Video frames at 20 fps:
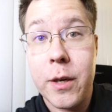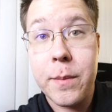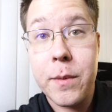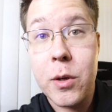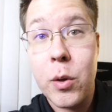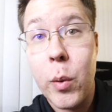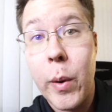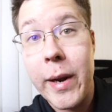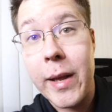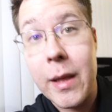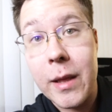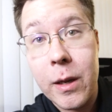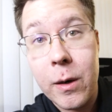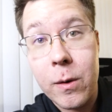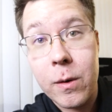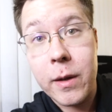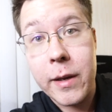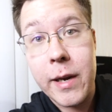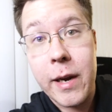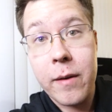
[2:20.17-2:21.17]
quite
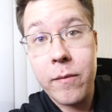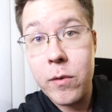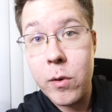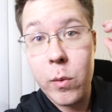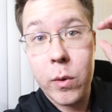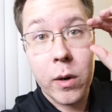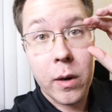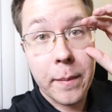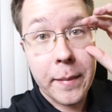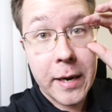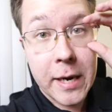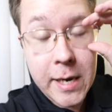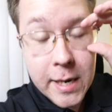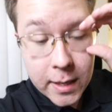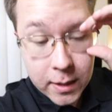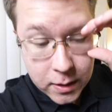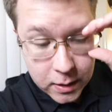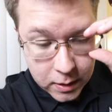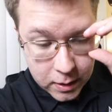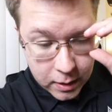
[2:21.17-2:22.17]
literally everywhere on my
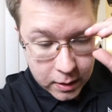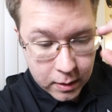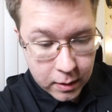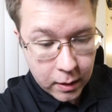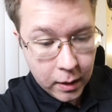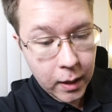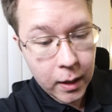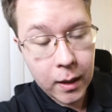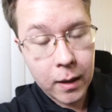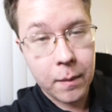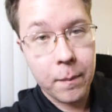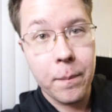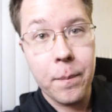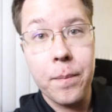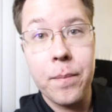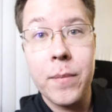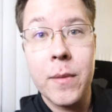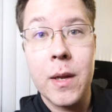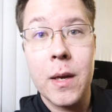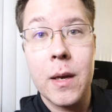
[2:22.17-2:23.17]
desk.
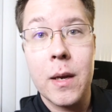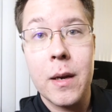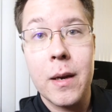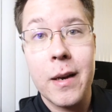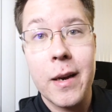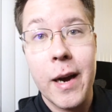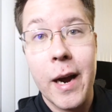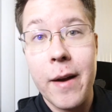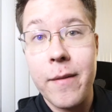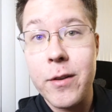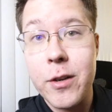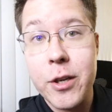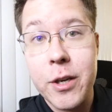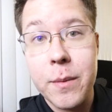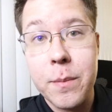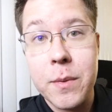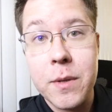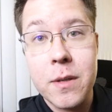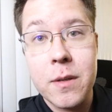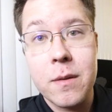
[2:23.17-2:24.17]
I have
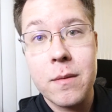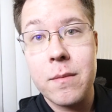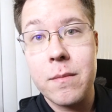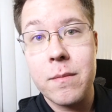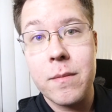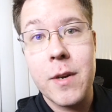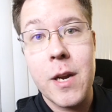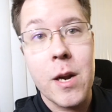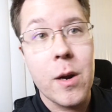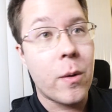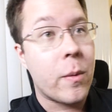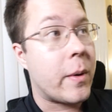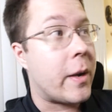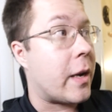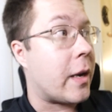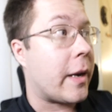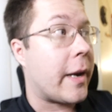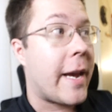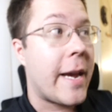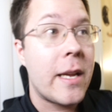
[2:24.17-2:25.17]
chips, in
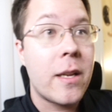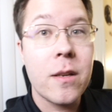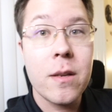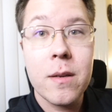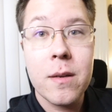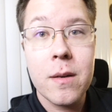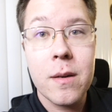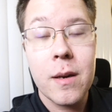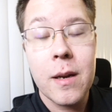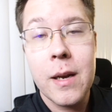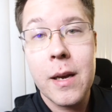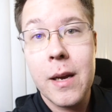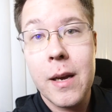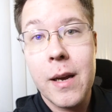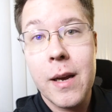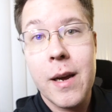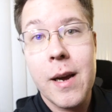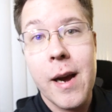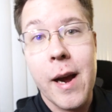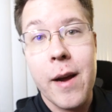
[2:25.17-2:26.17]
a case.
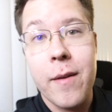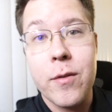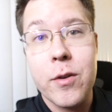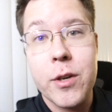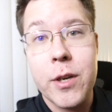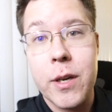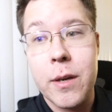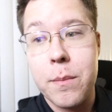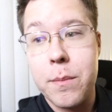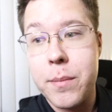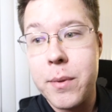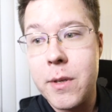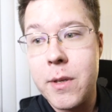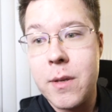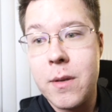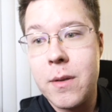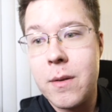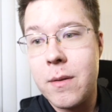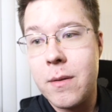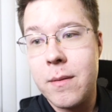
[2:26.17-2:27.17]
I have
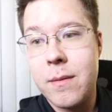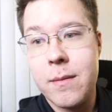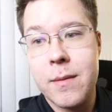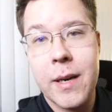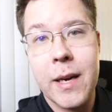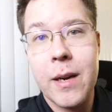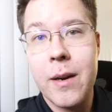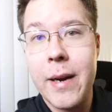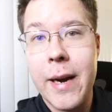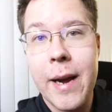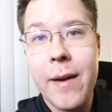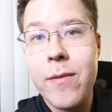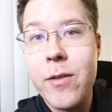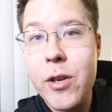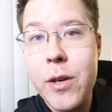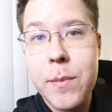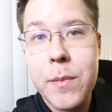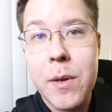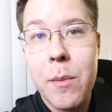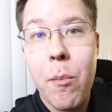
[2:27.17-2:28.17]
chips
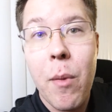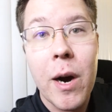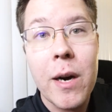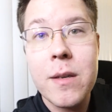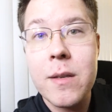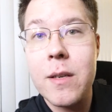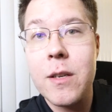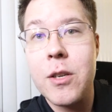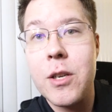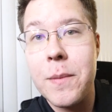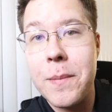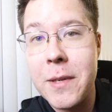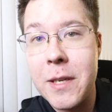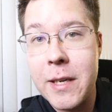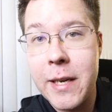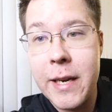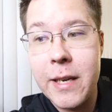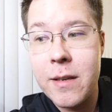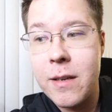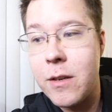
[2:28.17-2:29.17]
in boxes, chips
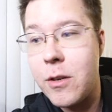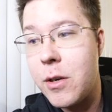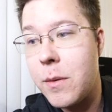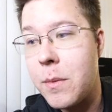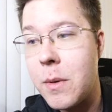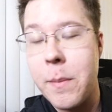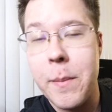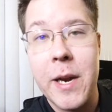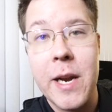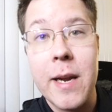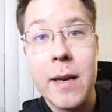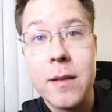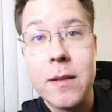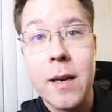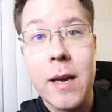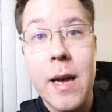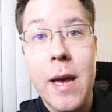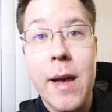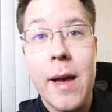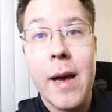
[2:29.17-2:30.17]
in cases, chips on my
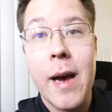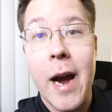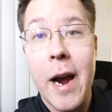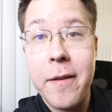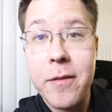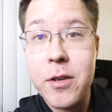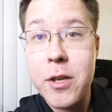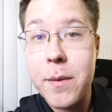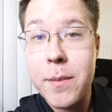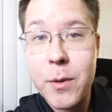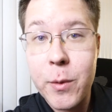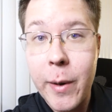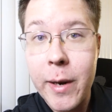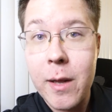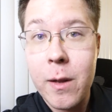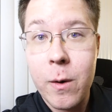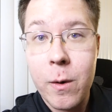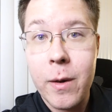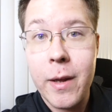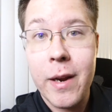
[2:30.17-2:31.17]
desk. I have chips
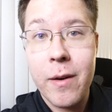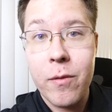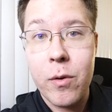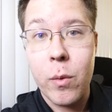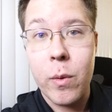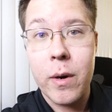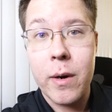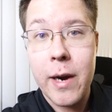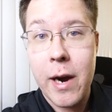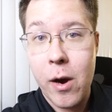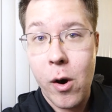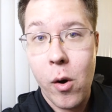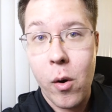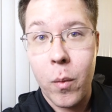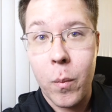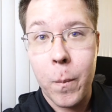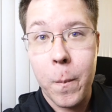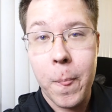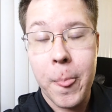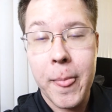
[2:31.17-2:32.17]
quite literally everywhere at
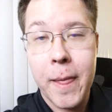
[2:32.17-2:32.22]
home.